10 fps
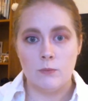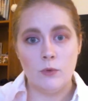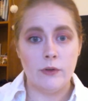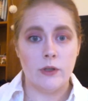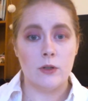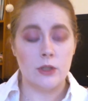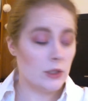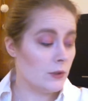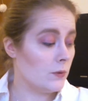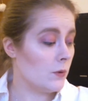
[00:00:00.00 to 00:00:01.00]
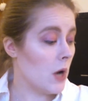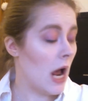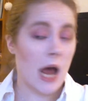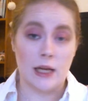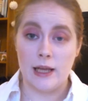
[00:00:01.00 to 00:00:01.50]
Moving on to
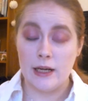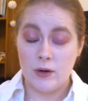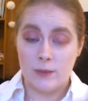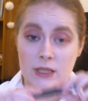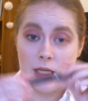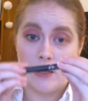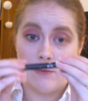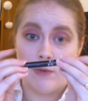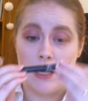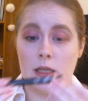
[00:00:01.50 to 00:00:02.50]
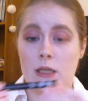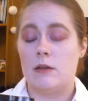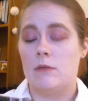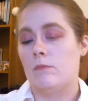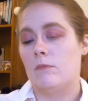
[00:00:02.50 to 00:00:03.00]
eyeliner, I'm taking my
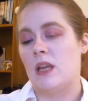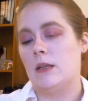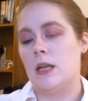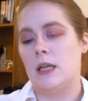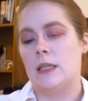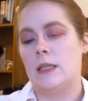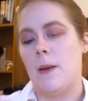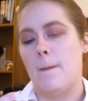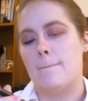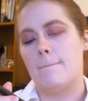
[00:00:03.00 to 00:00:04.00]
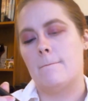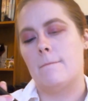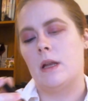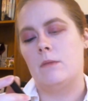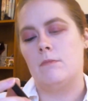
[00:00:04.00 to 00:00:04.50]
NYX
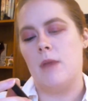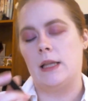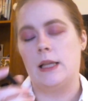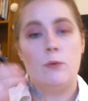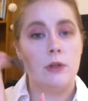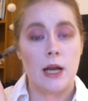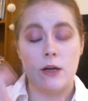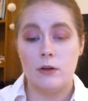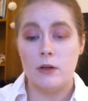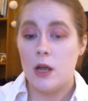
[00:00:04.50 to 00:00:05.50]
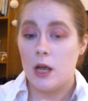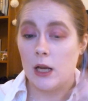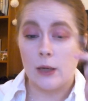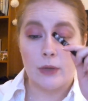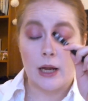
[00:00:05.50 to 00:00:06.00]
matte liquid liner
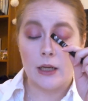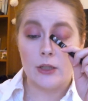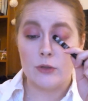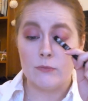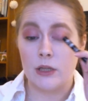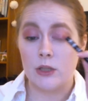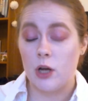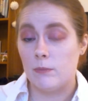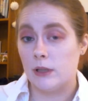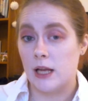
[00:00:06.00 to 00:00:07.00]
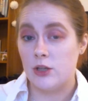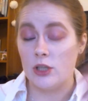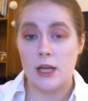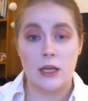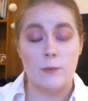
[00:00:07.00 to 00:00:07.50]
and applying it to my top lash
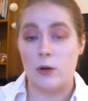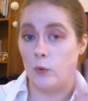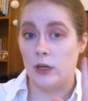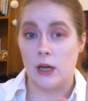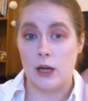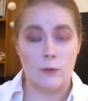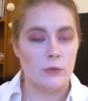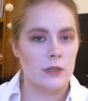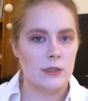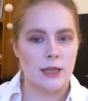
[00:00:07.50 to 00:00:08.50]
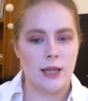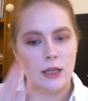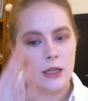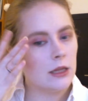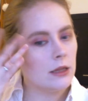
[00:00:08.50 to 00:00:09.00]
line. I'm not winging it out because I
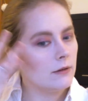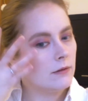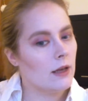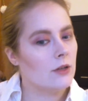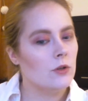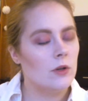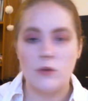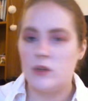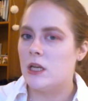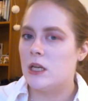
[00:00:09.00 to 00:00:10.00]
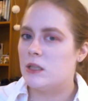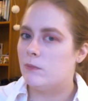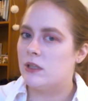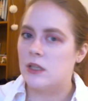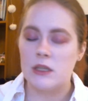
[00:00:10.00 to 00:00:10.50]
like, as you know, the
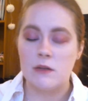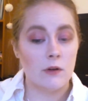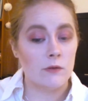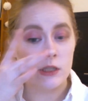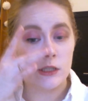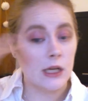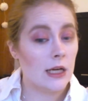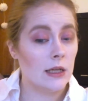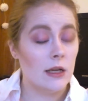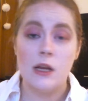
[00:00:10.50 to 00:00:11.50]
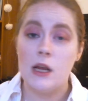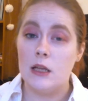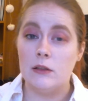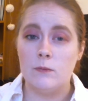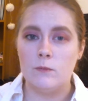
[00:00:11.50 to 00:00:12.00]
simplicity of just
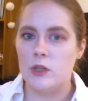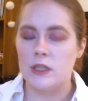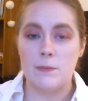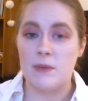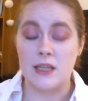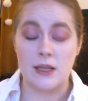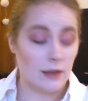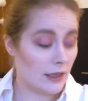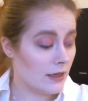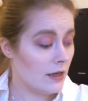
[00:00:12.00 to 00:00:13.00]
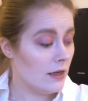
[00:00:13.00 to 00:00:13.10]
a basic line.